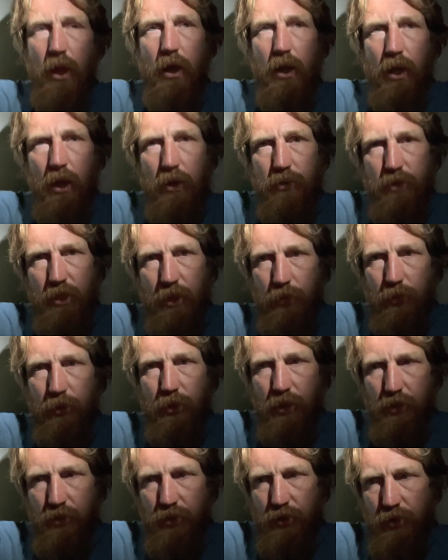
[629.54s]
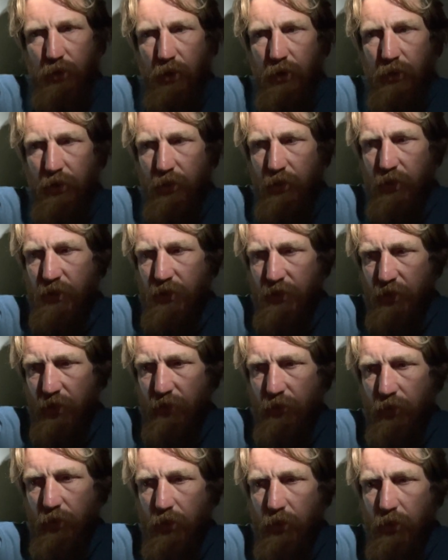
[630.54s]
I was able to get started at
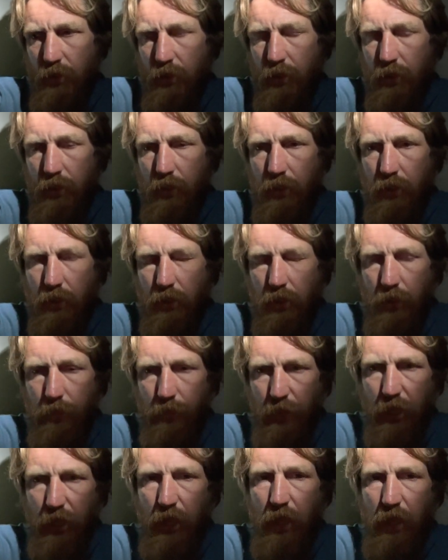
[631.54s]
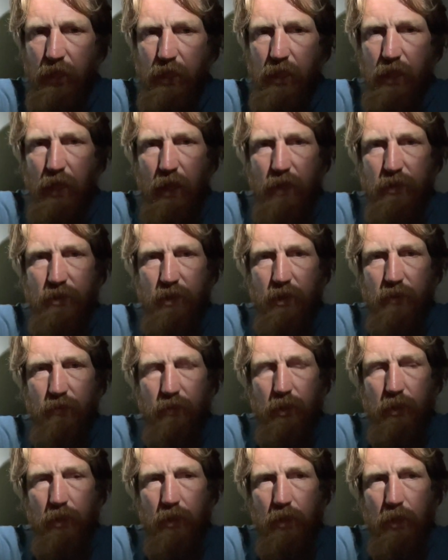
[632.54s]
7, like hiking at
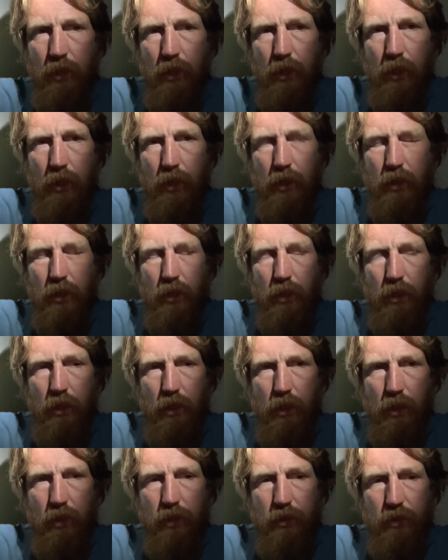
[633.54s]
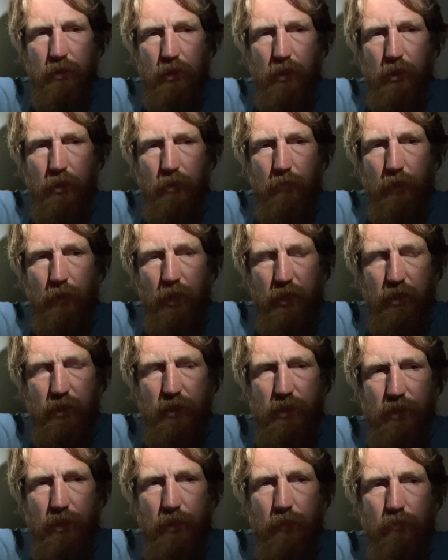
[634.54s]
7, and I could
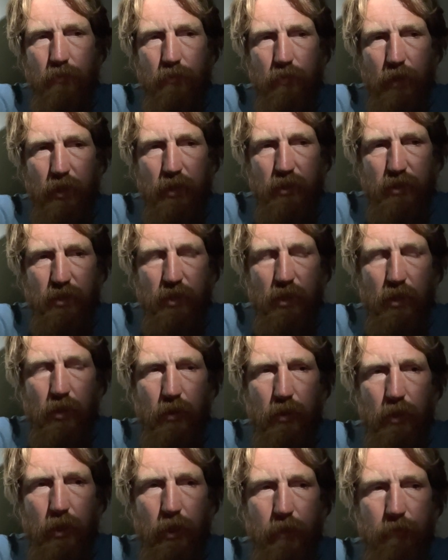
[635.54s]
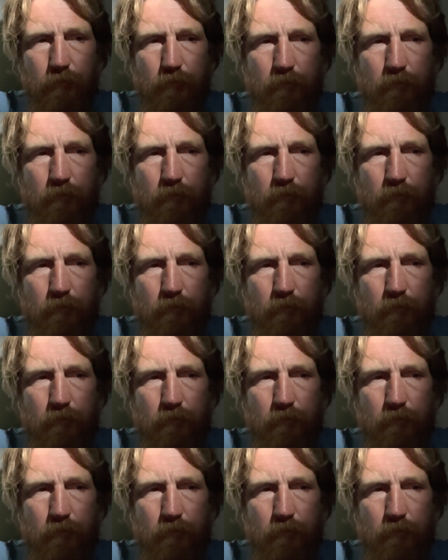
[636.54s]
see all right.